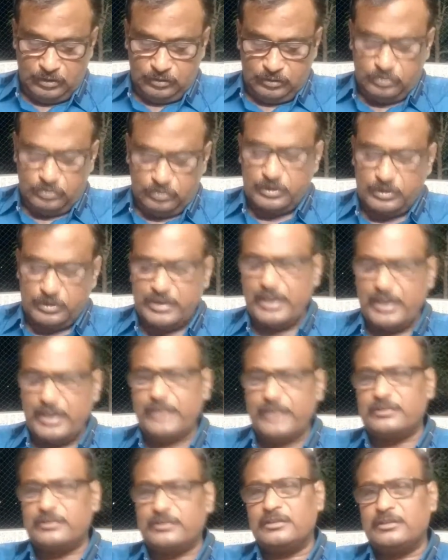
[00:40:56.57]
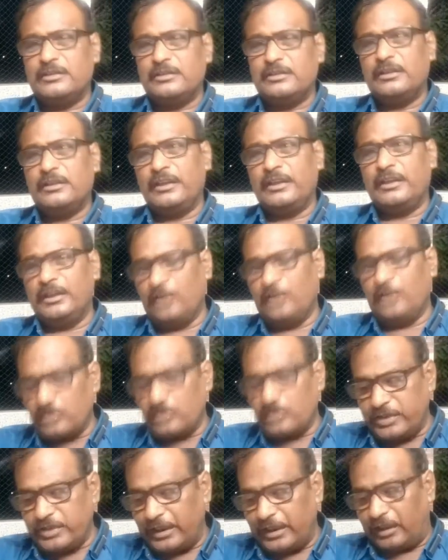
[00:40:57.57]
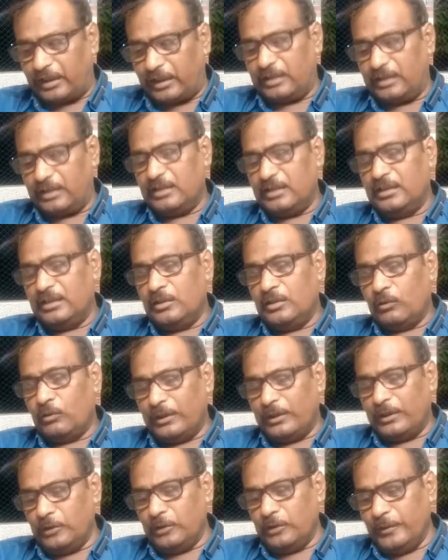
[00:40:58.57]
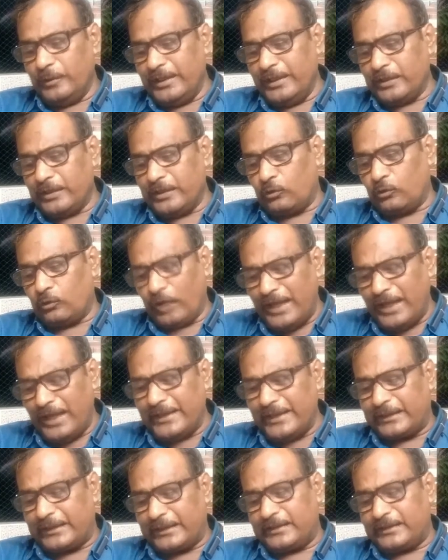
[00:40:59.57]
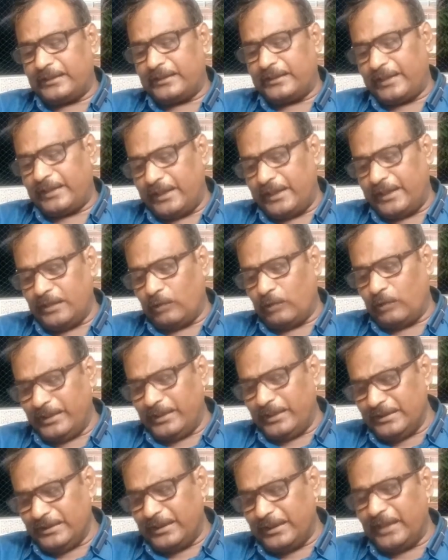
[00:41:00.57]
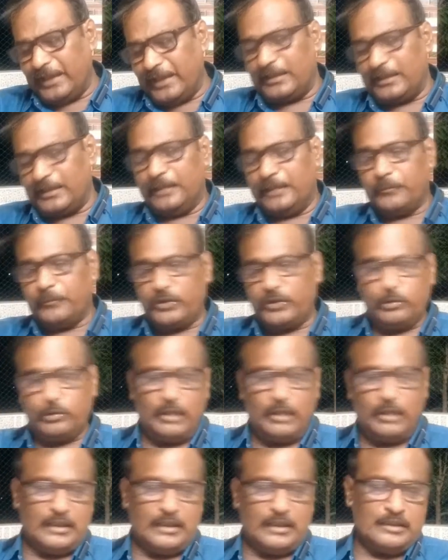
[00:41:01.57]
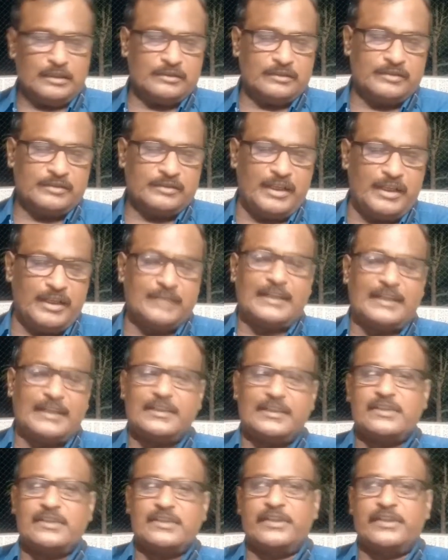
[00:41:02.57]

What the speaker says: So this is in nutshell what will be the Quranic heir. What is their particular share that is